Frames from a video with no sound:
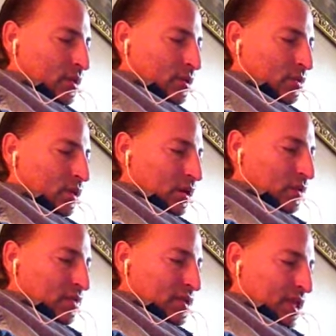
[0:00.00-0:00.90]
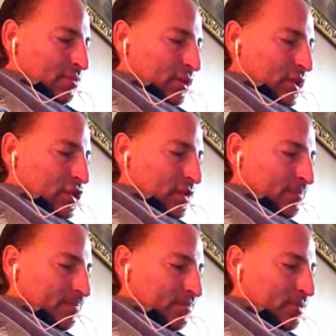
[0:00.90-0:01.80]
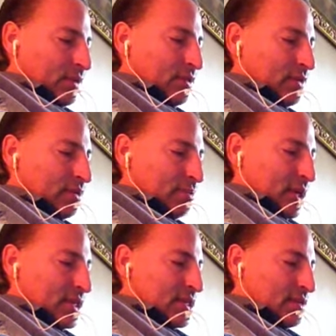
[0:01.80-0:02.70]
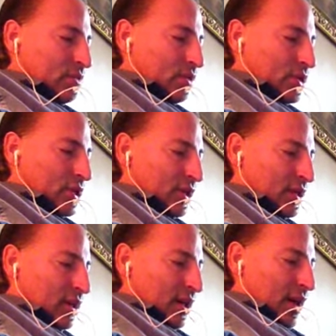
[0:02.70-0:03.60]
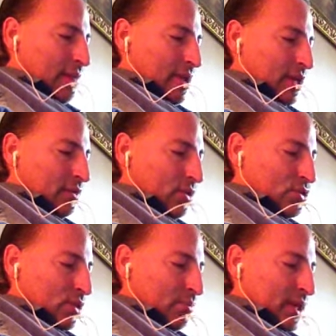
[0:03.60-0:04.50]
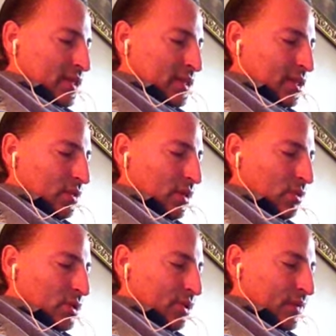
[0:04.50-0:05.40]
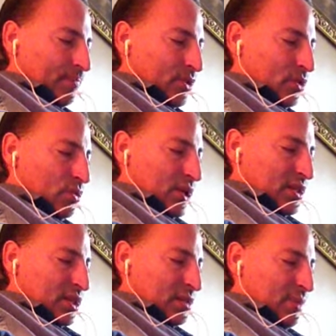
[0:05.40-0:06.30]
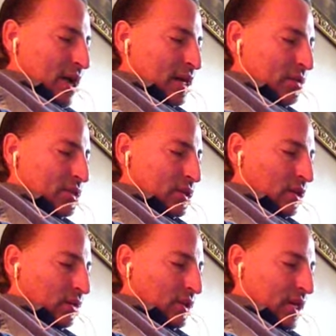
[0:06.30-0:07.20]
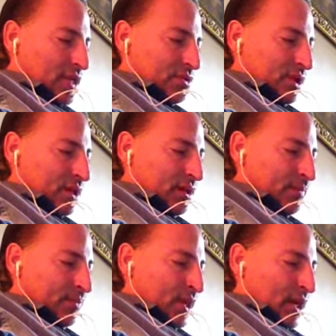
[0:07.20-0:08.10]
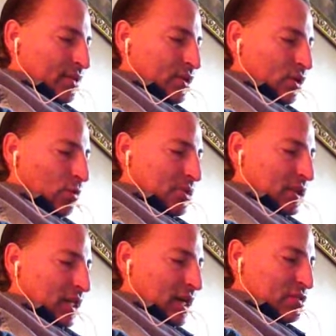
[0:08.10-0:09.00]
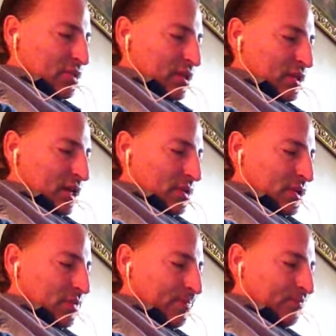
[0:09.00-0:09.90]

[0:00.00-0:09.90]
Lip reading: You are all of the same religion, but of different places of origin, and many of those who are present here are wondering, Who is this man who is called the Nazarene? And their hopes clash with their doubts.